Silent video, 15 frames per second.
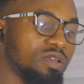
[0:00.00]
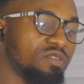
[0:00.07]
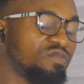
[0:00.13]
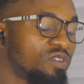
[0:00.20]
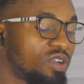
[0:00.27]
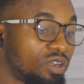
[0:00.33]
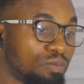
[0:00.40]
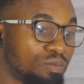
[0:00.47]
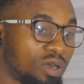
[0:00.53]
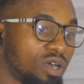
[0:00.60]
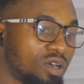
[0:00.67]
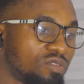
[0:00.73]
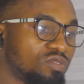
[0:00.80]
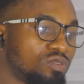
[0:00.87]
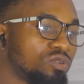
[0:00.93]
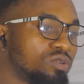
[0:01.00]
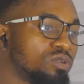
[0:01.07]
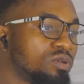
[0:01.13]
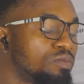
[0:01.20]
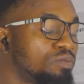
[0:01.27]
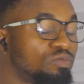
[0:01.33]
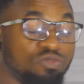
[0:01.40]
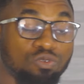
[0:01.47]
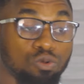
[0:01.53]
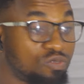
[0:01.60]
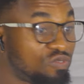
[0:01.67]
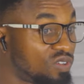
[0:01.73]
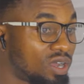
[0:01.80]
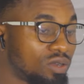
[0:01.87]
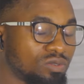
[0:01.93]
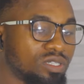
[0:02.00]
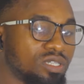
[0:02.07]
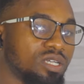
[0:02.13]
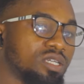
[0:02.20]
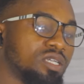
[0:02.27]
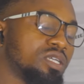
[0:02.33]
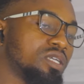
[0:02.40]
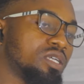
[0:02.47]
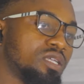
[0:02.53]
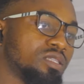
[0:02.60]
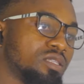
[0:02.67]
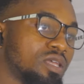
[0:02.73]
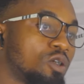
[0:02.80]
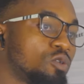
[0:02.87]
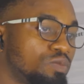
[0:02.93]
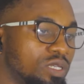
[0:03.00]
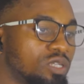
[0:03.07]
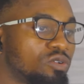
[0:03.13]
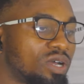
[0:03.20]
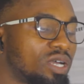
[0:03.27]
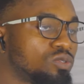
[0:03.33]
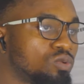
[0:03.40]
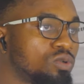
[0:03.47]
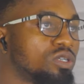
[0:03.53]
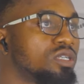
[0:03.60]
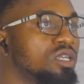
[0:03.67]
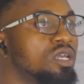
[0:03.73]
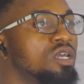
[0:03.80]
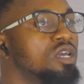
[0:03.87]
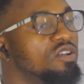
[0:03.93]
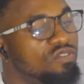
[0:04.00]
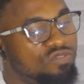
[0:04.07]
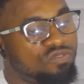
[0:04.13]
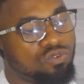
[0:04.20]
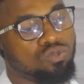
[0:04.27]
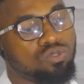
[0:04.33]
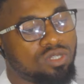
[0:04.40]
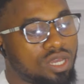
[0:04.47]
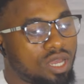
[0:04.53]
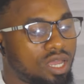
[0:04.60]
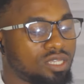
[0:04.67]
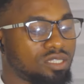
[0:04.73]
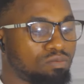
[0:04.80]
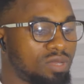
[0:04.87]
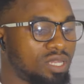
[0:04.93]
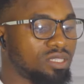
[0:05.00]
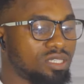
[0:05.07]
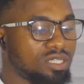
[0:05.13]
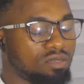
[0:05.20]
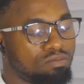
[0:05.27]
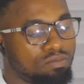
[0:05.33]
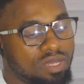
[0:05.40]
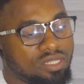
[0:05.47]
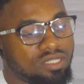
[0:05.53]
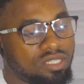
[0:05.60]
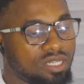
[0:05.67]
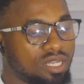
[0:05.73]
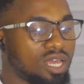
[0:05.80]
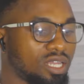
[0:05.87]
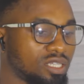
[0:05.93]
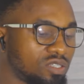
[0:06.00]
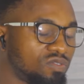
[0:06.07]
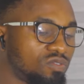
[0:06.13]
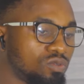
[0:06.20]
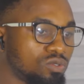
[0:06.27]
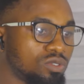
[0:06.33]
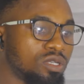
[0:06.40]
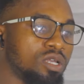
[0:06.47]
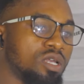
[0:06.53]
very powerful, profound. That would be the right word. Food as medicine, medicine as food.